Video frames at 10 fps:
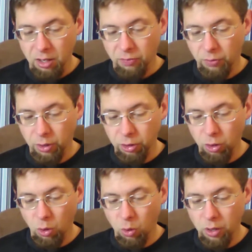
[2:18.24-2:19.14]
For under
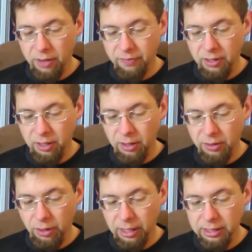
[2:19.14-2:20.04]
the whole heaven
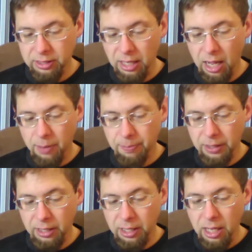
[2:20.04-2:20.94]
there has not
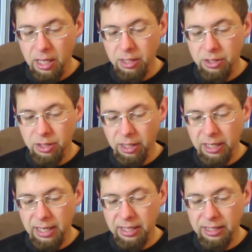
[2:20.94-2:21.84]
been done
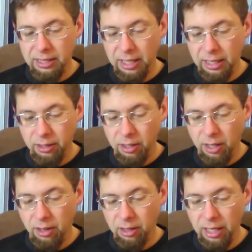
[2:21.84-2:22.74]
anything
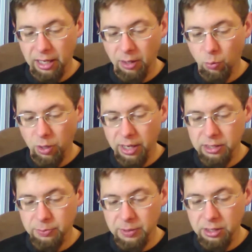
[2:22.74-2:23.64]
like what
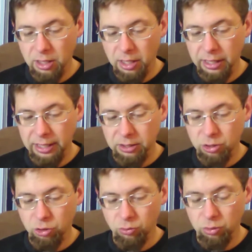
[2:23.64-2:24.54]
has been done
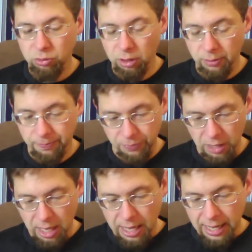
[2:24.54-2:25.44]
against Jerusalem.
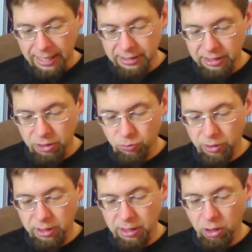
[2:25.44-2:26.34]
As it is
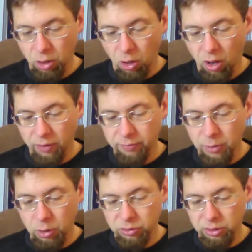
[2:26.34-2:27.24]
written in the law of
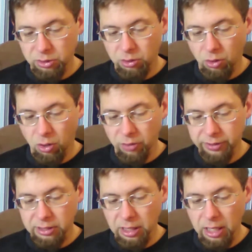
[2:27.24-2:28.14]
Moses, all
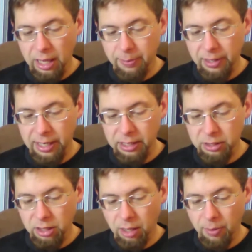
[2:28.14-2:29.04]
this calamity
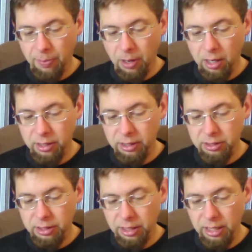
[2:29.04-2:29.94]
has come upon
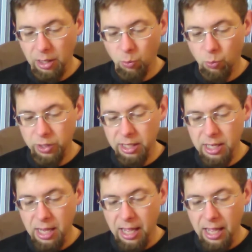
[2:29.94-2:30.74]
us, yet we